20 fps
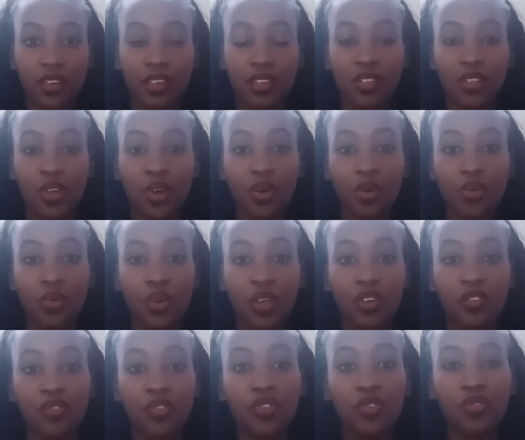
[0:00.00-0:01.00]
So
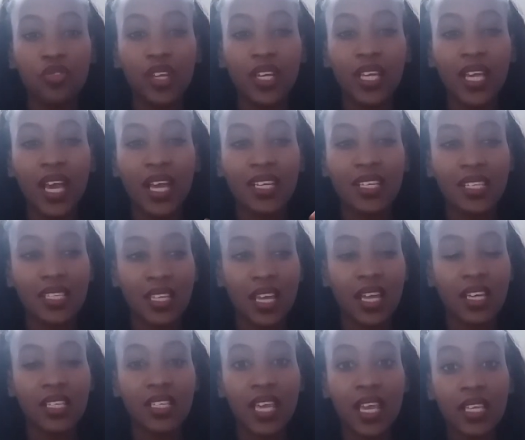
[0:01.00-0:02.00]
if you really
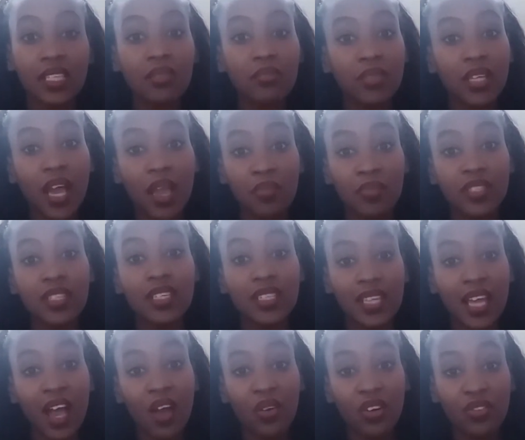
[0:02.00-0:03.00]
understand, take some time, sit
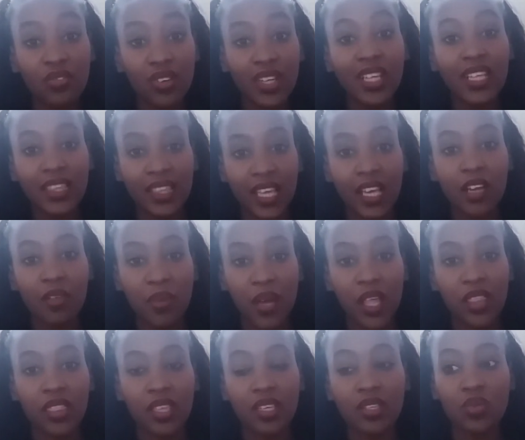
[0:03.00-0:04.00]
down and really think
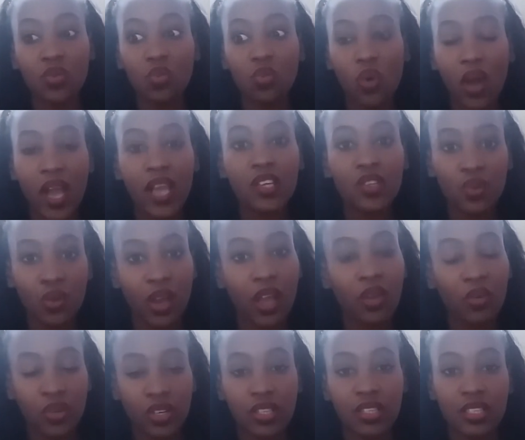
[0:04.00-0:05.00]
about this. Why do
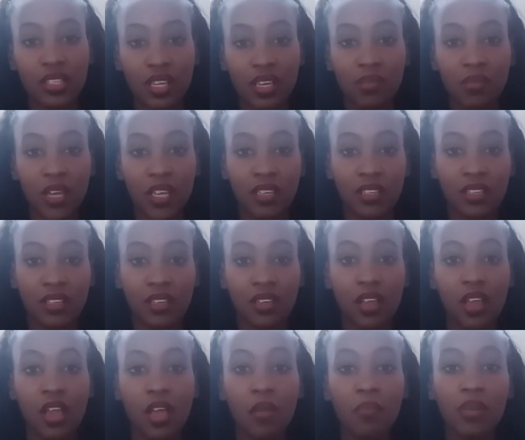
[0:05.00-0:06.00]
I want to study medicine?
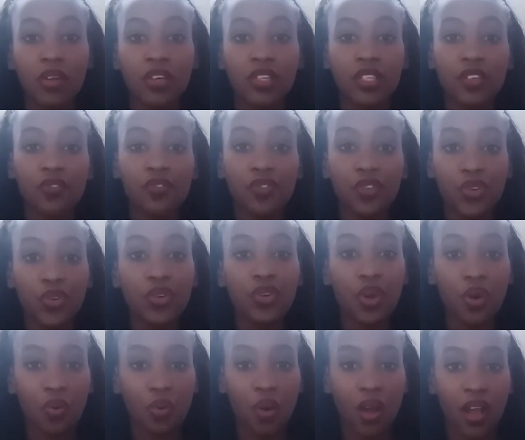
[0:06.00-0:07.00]
Because if you
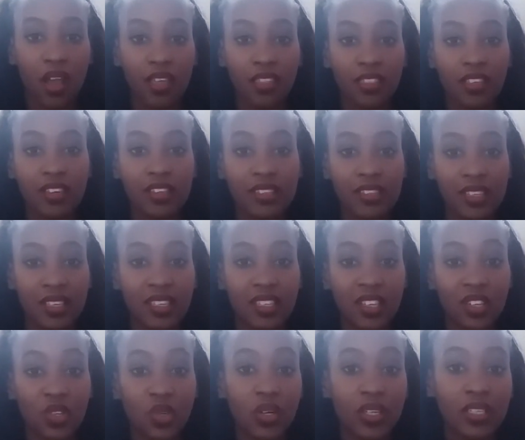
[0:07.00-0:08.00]
know why, then it's
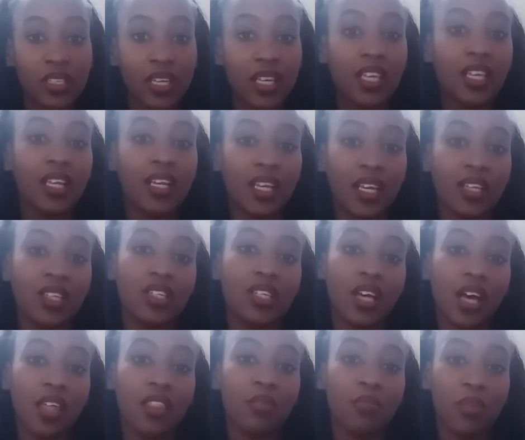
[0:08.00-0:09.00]
easier to articulate
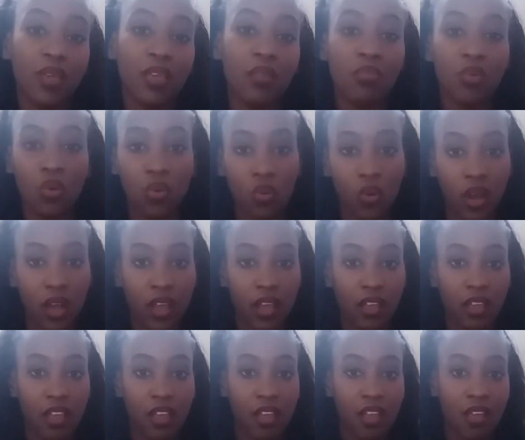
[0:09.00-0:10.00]
to other people
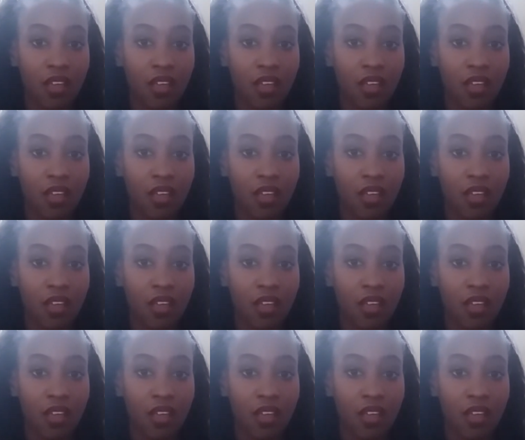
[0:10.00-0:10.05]
why.